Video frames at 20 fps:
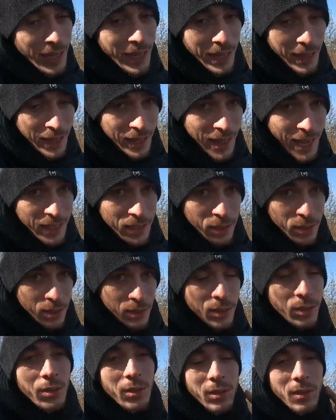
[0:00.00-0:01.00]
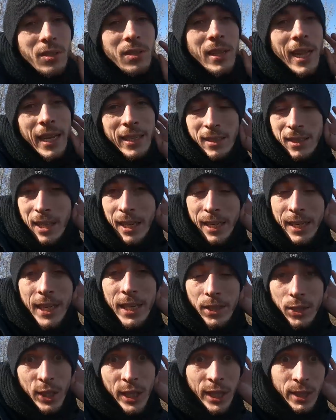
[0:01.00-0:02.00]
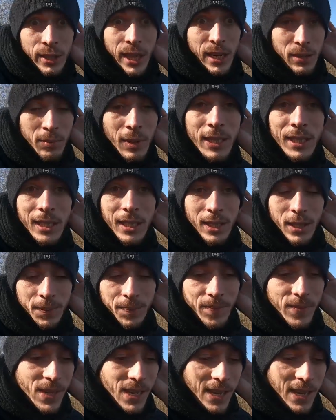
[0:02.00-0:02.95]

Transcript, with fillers: and I think that's that's they need to hear that message.